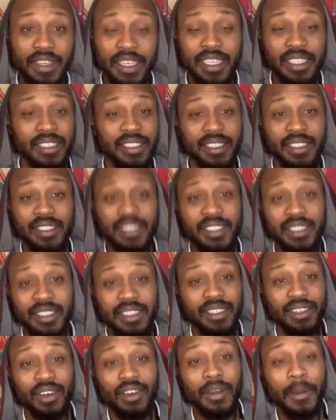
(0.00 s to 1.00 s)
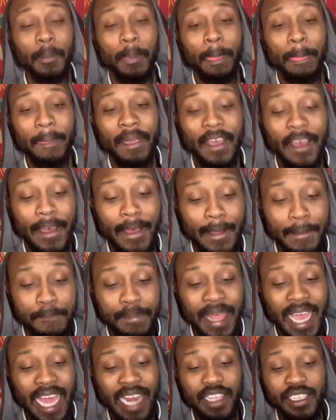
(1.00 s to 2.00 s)
because this is no.
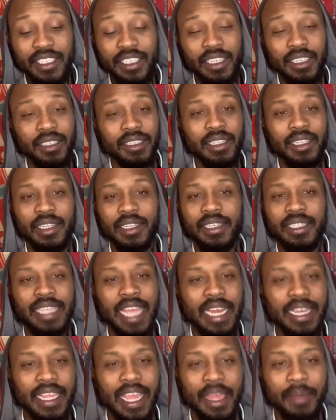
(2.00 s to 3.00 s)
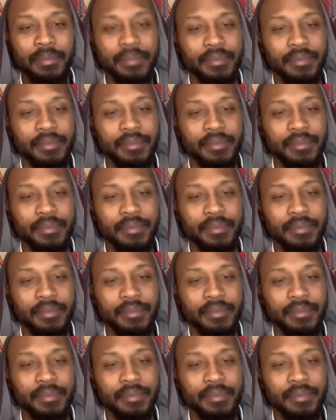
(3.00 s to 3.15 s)
Alisson, dead game.